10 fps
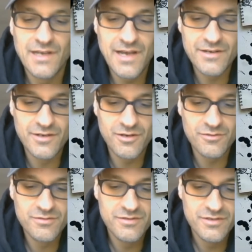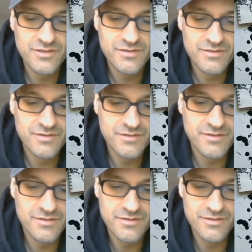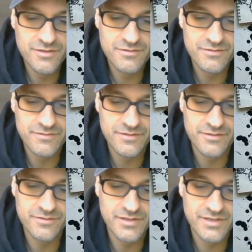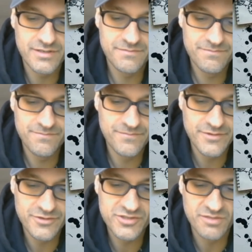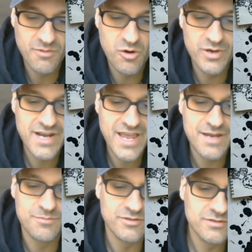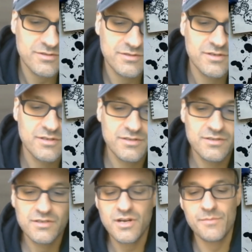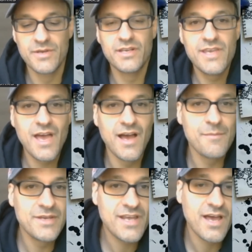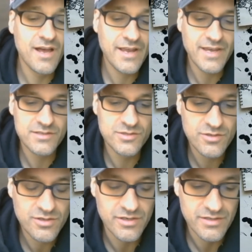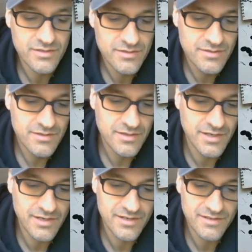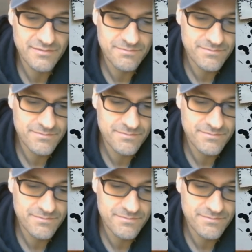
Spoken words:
don't know, your Samoan neighbor coming? Yeah, I guess you could. And